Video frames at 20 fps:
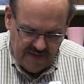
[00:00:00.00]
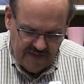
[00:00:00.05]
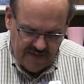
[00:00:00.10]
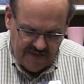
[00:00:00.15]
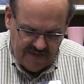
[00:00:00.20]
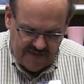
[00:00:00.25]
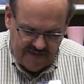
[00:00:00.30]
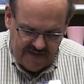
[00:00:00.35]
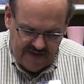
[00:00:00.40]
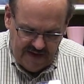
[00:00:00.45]

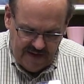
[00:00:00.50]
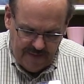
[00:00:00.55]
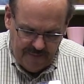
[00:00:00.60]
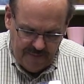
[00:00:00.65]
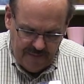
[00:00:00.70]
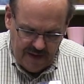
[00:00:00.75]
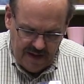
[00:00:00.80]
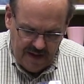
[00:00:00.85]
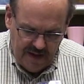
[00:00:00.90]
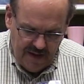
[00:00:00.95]
the
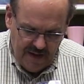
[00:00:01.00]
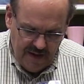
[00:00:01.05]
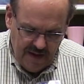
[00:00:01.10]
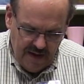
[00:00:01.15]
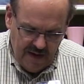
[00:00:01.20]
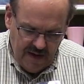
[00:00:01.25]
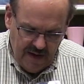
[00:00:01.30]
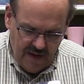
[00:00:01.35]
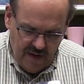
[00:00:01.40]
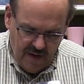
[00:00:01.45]
stem
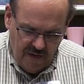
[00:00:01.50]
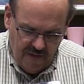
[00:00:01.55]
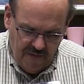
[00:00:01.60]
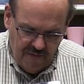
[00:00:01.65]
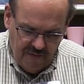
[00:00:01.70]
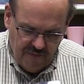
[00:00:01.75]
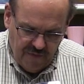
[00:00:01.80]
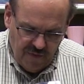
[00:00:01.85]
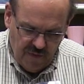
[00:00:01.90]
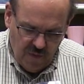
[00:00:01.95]

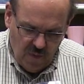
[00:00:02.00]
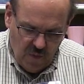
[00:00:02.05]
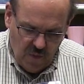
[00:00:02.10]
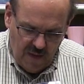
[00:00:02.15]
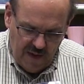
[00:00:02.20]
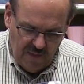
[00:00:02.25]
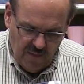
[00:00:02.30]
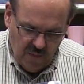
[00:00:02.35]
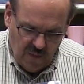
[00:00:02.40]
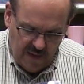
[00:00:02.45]
through
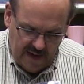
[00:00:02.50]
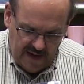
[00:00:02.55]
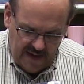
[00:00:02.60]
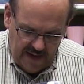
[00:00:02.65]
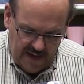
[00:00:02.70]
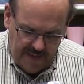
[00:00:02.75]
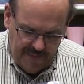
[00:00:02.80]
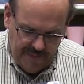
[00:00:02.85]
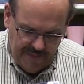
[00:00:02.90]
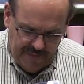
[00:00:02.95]
one
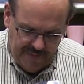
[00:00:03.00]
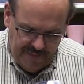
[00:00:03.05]
way